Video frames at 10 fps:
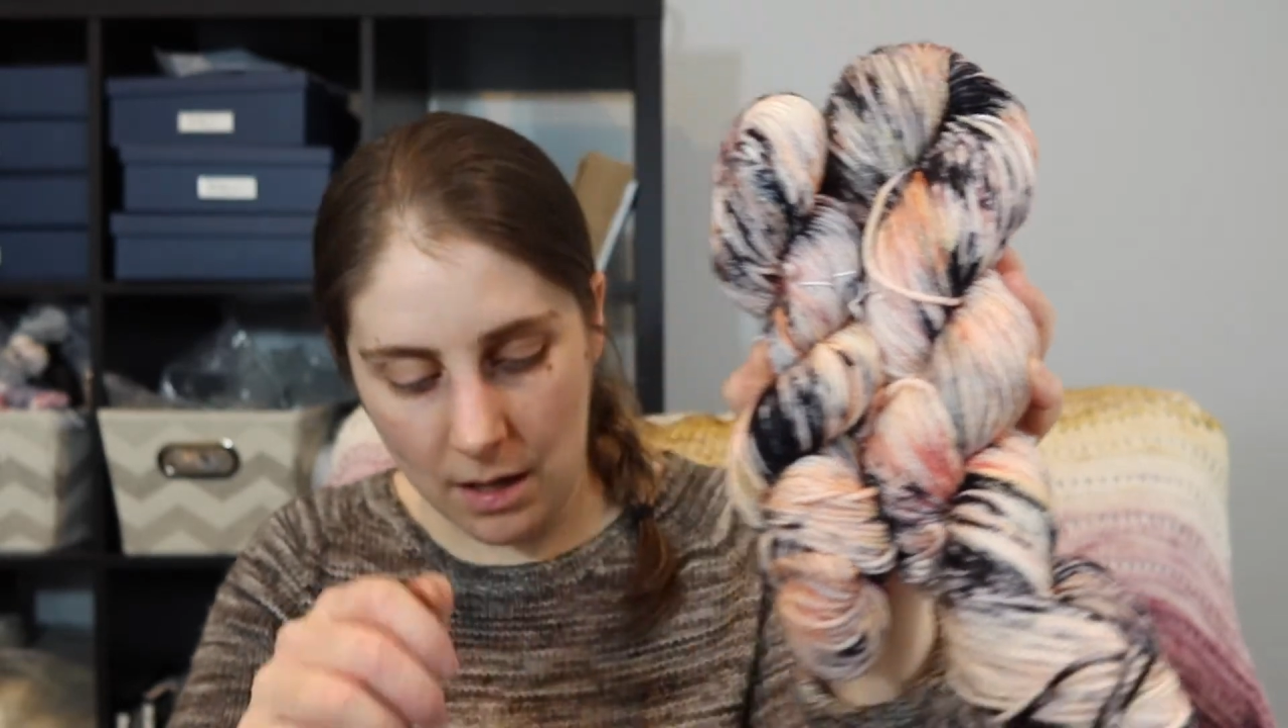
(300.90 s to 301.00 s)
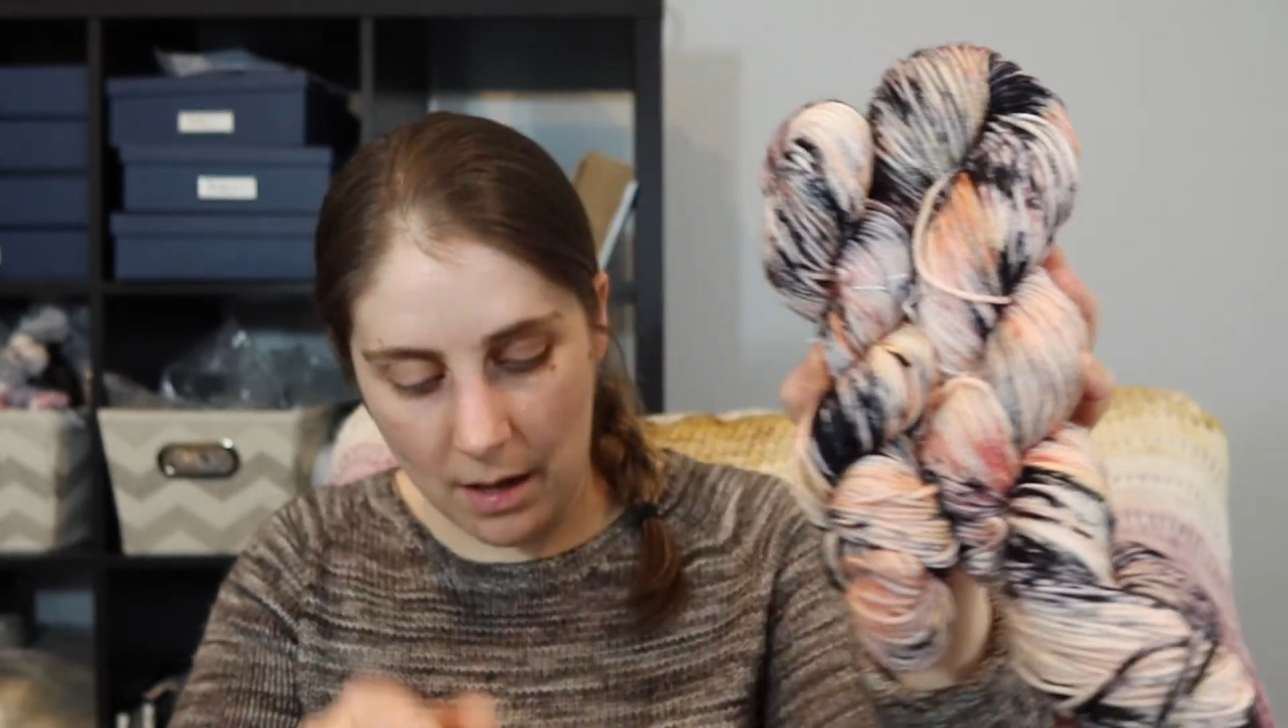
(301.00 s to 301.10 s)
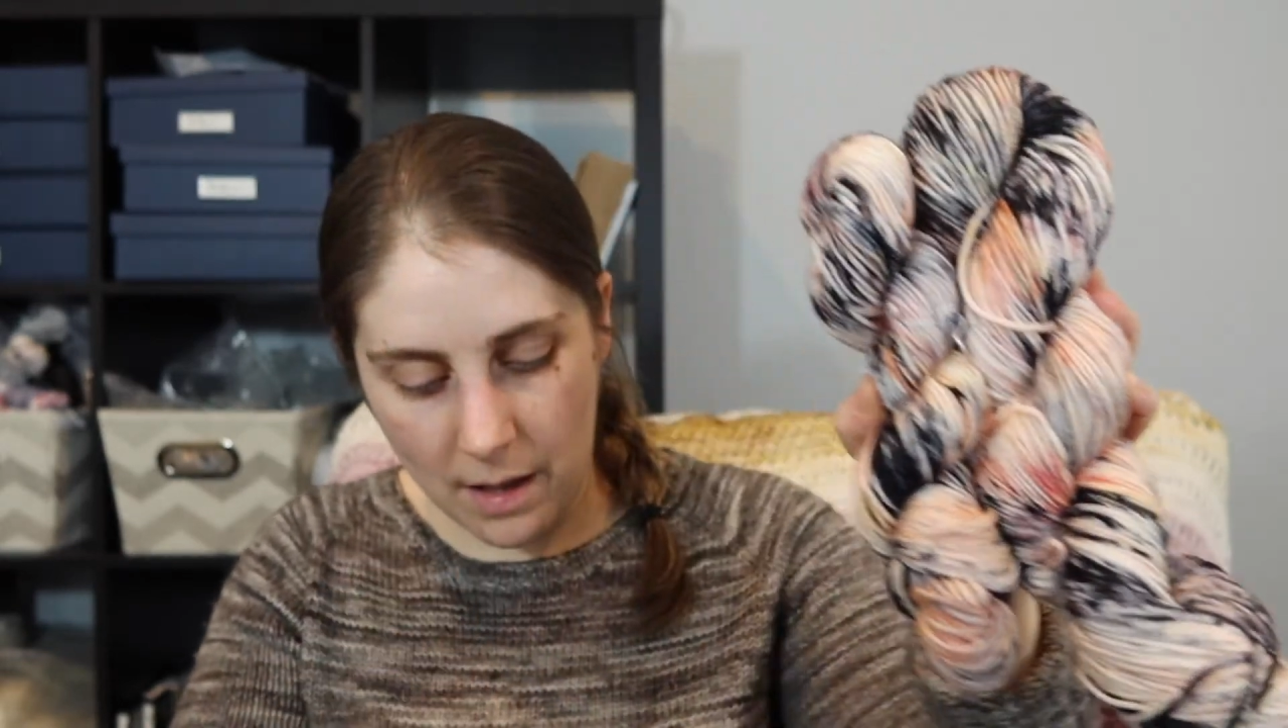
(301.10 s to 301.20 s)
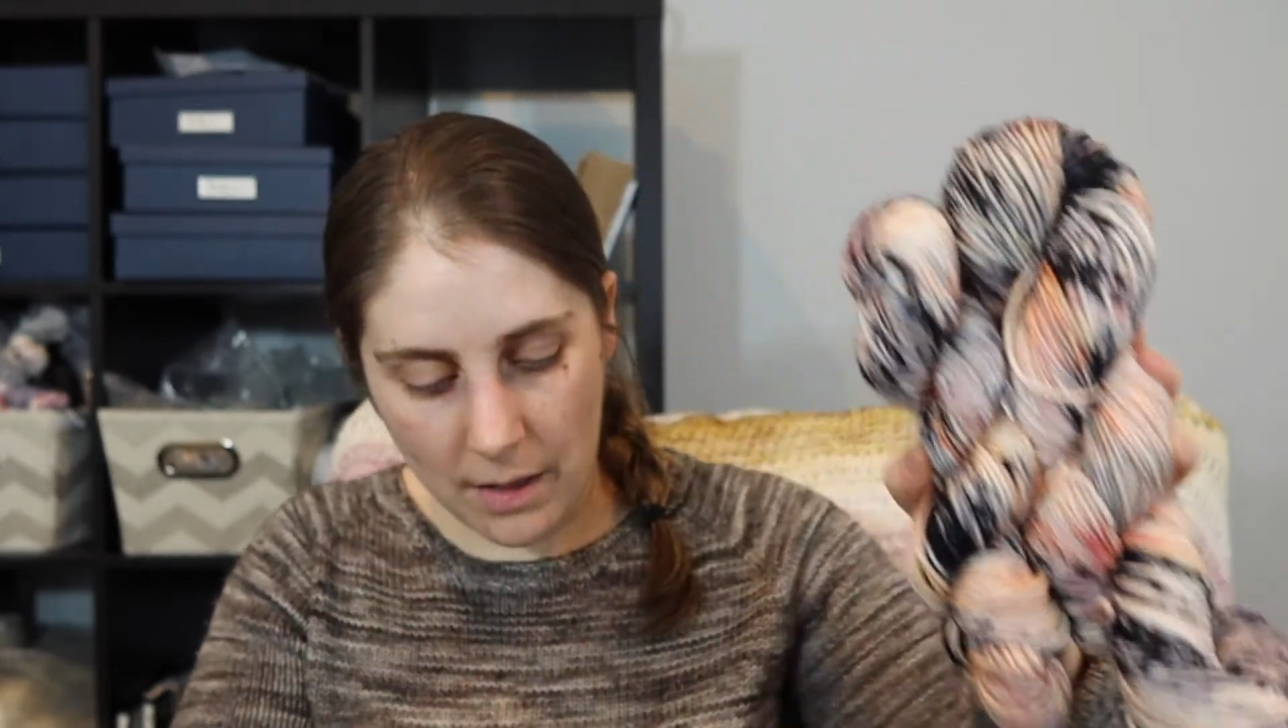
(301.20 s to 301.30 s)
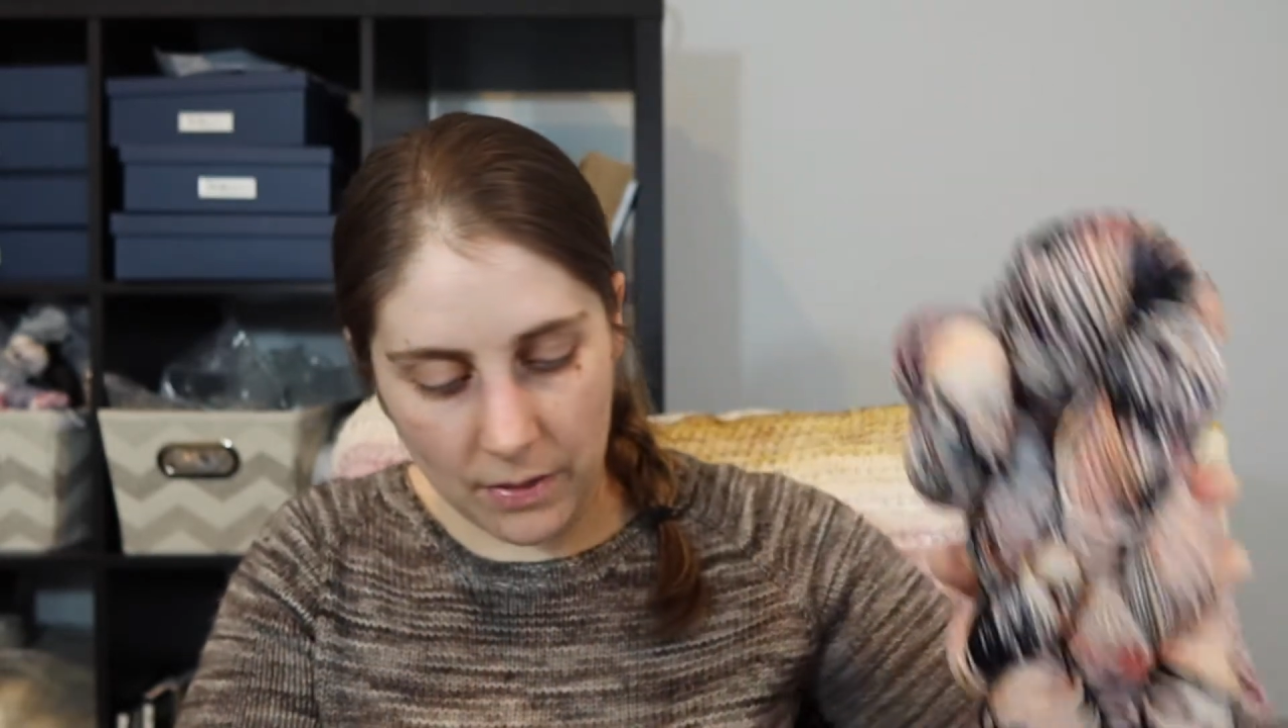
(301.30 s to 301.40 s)

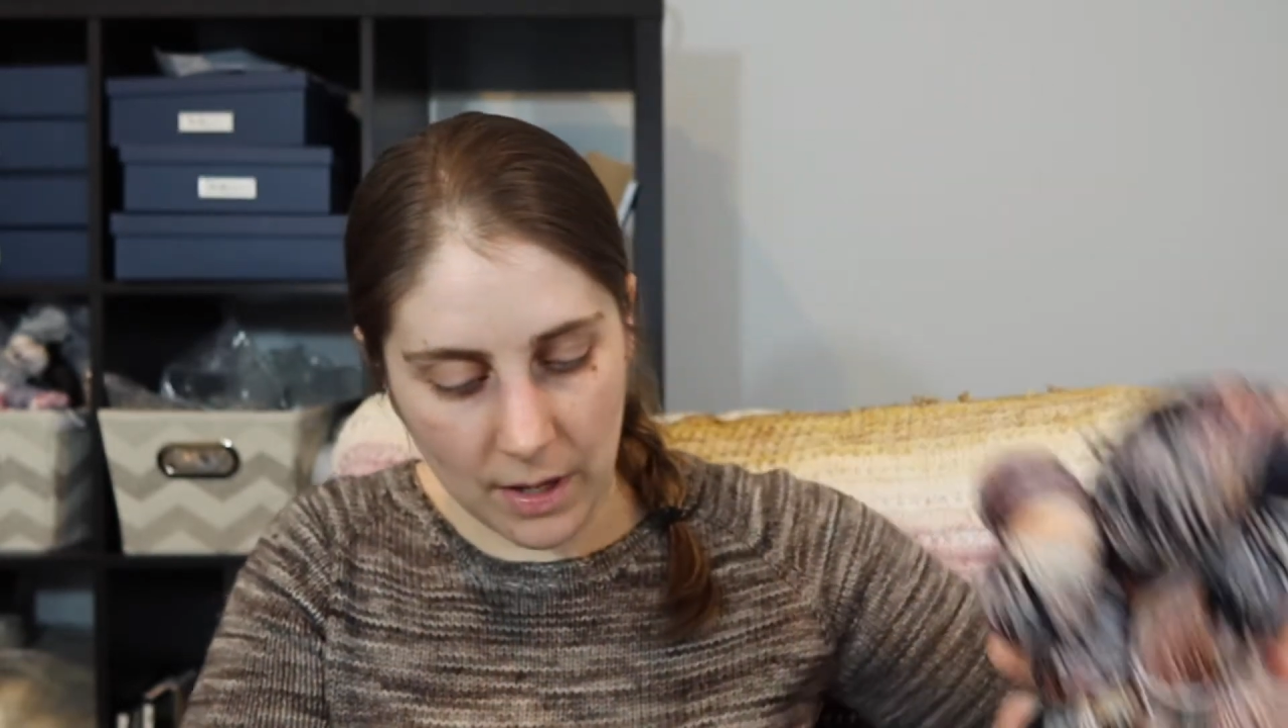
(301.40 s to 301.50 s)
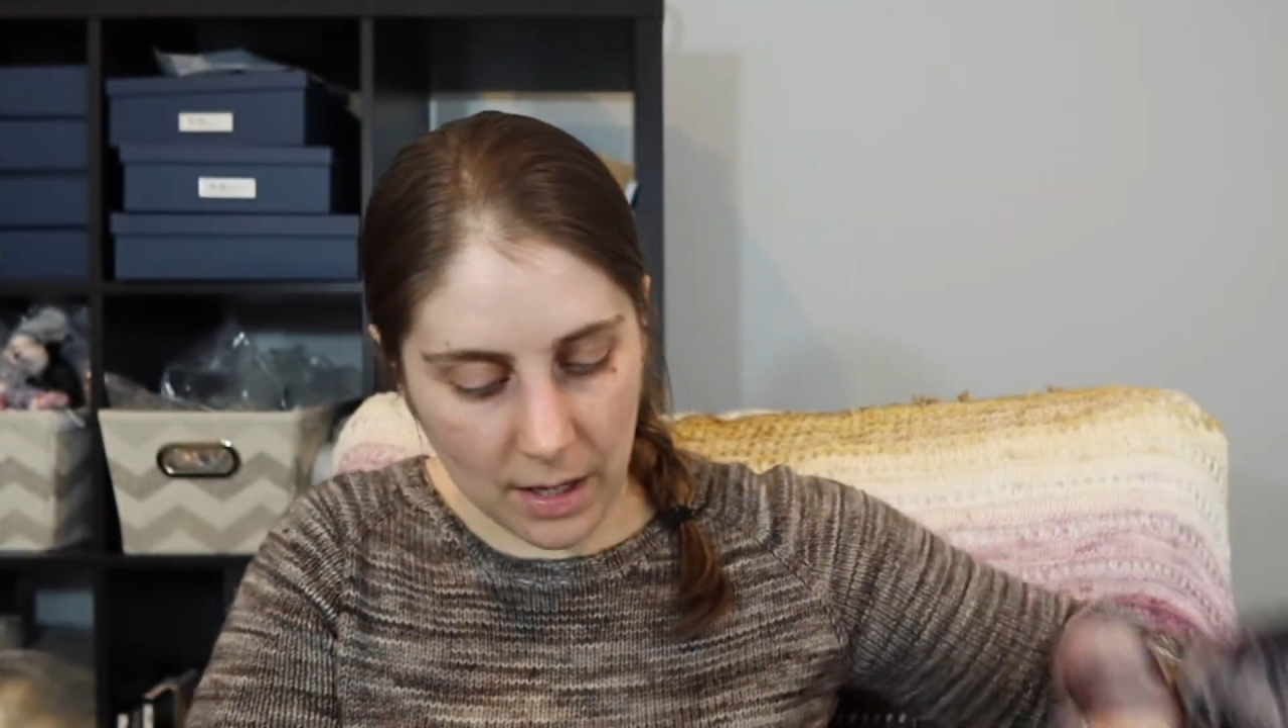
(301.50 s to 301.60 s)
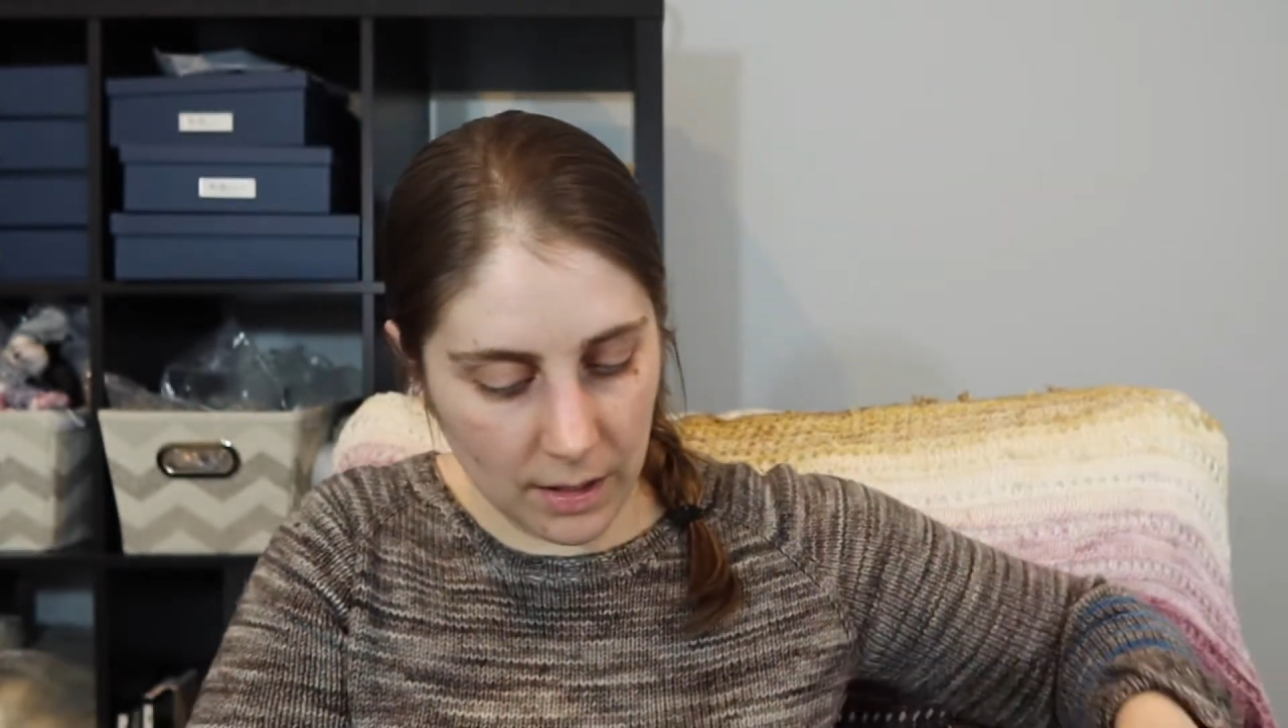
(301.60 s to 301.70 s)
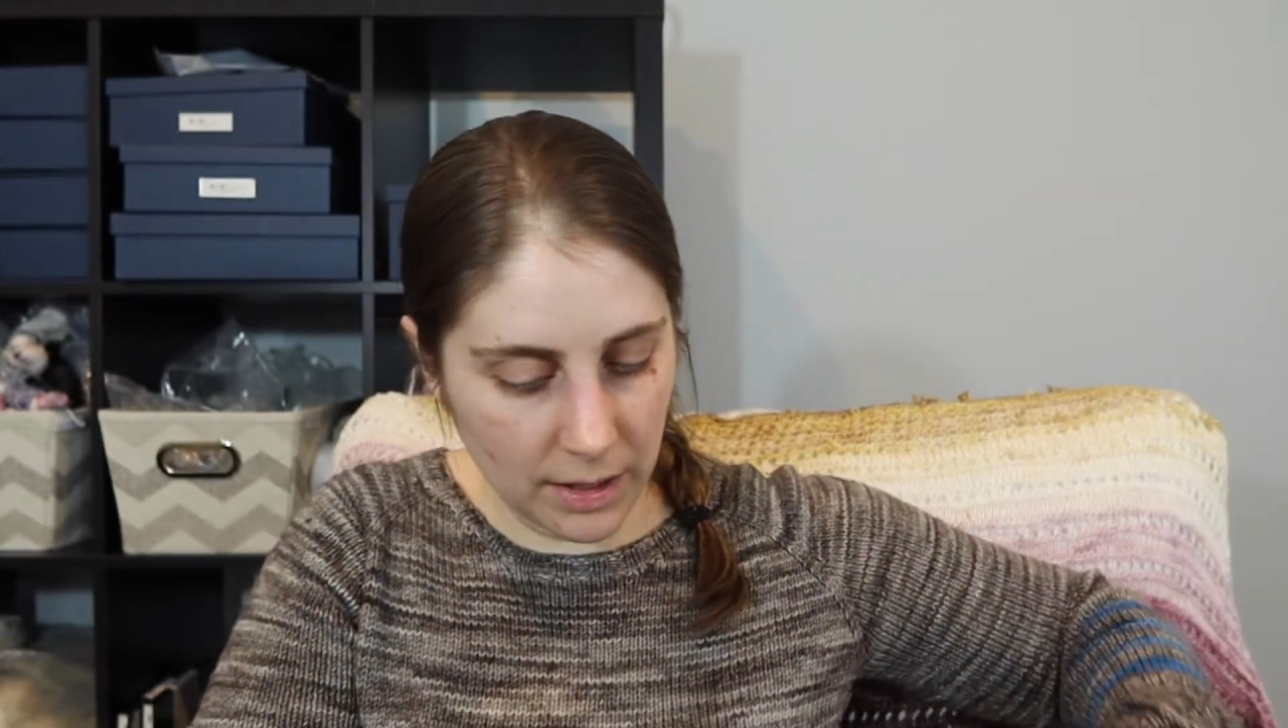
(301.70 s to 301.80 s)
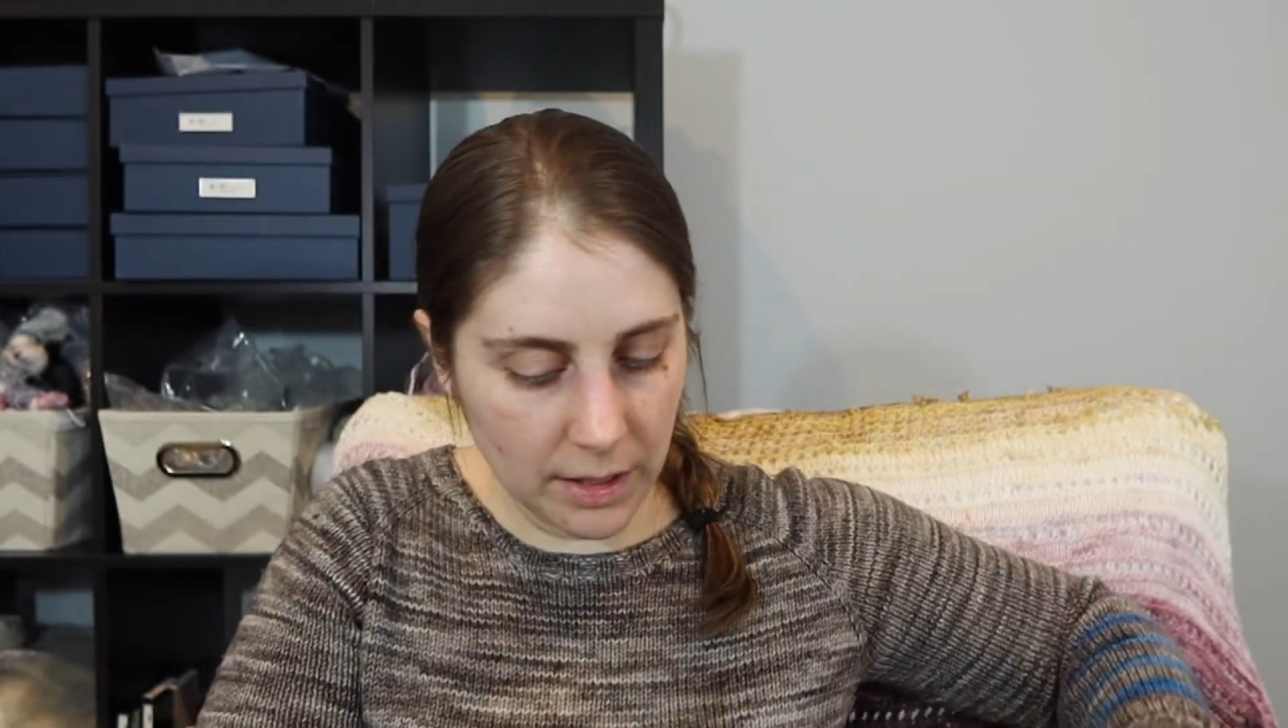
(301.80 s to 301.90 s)
and then